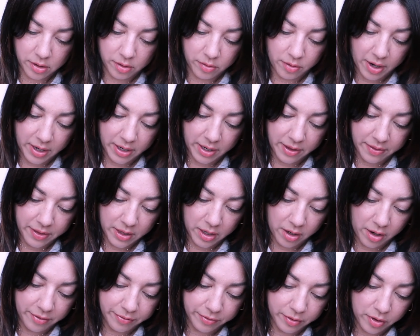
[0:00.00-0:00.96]
All right, and then
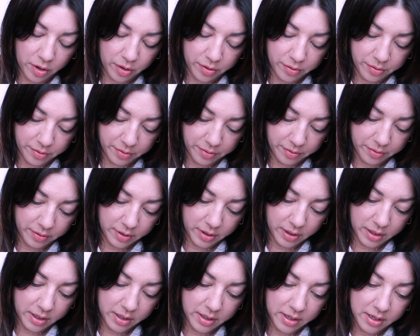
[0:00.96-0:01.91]
I've got
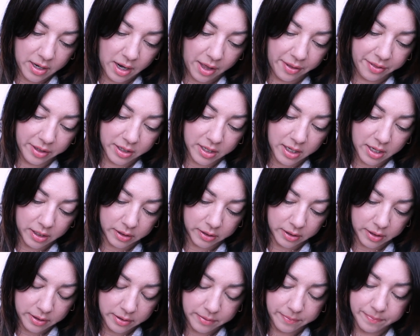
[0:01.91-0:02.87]
another
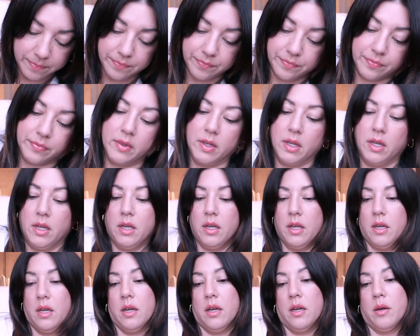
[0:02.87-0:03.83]
color,
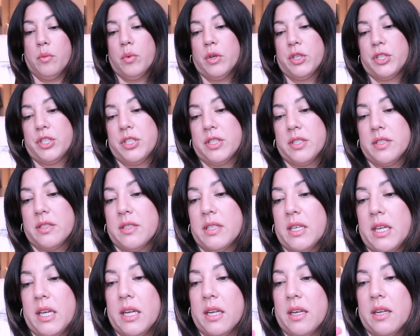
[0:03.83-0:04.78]
which is
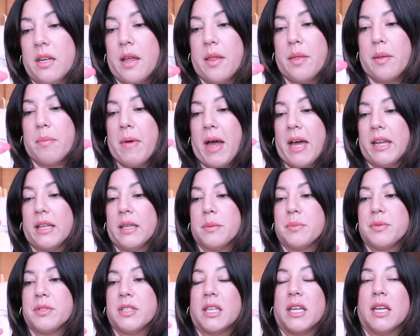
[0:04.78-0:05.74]
in the matte
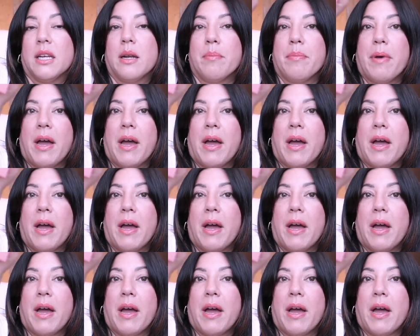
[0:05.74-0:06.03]
lipstick in a